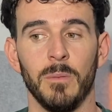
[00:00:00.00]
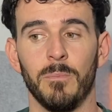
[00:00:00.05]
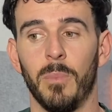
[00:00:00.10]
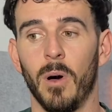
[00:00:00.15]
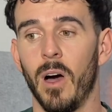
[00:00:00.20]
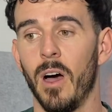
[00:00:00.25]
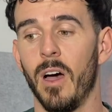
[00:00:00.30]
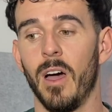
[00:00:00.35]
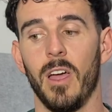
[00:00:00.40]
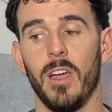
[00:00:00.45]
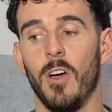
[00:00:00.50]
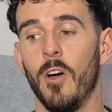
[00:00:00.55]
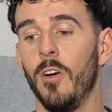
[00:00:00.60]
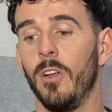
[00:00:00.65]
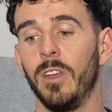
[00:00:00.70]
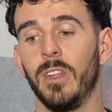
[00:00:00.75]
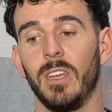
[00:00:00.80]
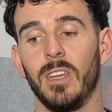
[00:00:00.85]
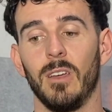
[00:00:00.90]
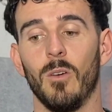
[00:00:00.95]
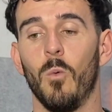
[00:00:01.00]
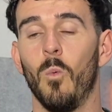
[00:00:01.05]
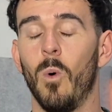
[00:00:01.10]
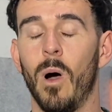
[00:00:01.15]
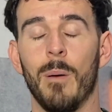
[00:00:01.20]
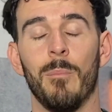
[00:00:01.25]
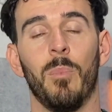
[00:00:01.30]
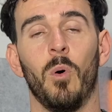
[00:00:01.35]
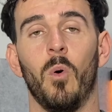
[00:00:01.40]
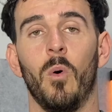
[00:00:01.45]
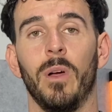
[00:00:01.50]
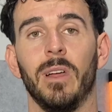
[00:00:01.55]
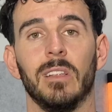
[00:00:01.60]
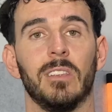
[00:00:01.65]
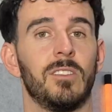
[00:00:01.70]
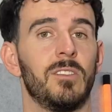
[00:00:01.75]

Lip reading: by only 1 point.